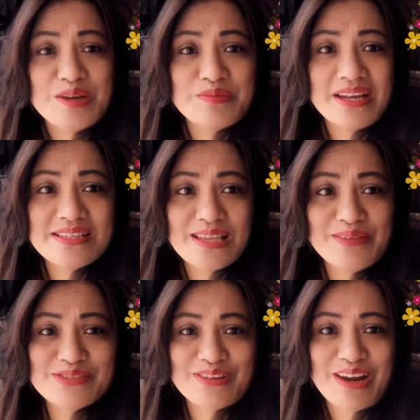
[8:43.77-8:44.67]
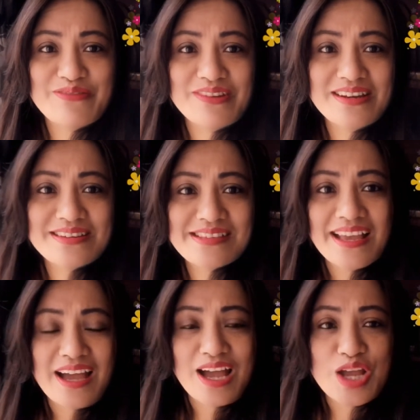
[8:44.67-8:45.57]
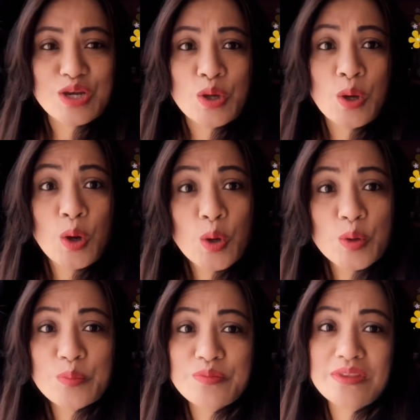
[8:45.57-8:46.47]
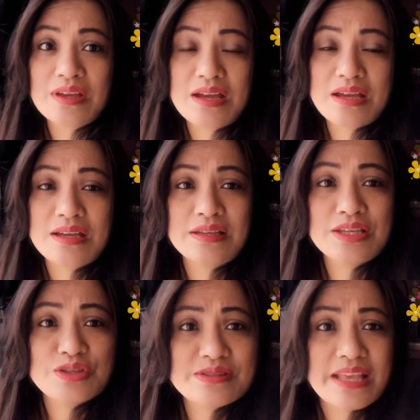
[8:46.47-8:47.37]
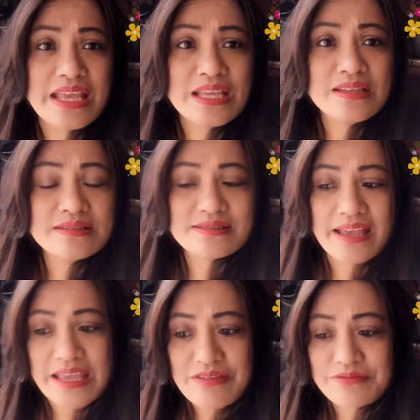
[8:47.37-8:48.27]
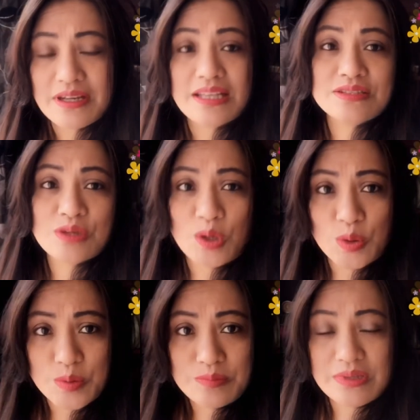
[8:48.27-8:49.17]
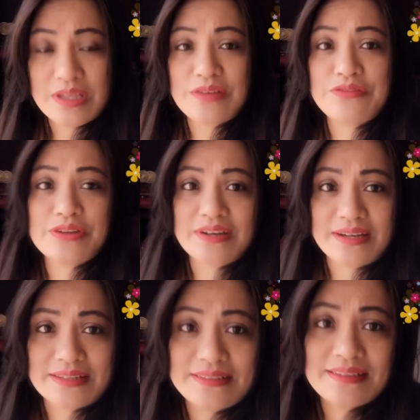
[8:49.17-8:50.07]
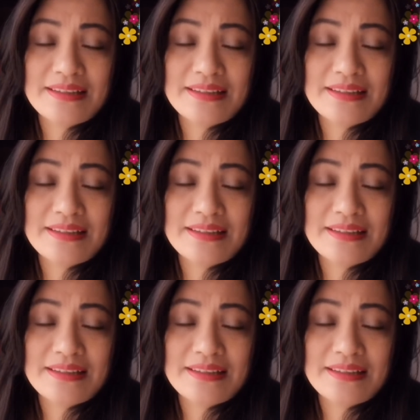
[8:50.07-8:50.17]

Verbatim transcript: my subscribers and hope that you staying safe at home if you can